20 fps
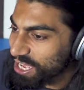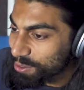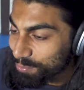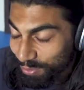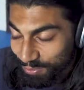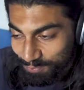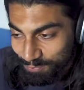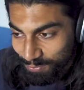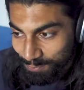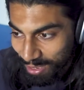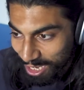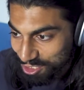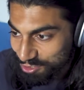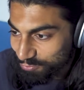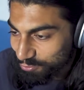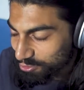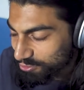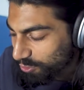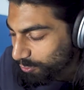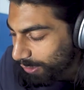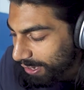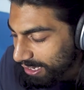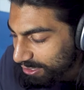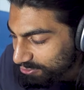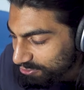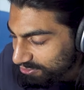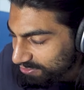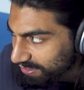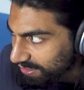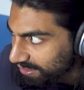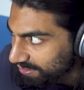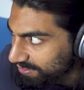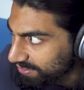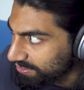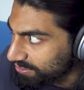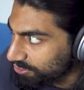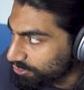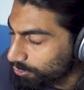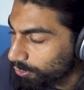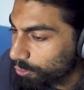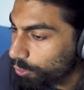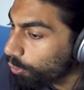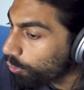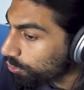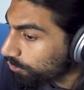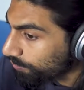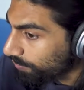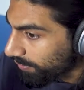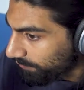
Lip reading: But passion fruits are quite interesting because you'll go through,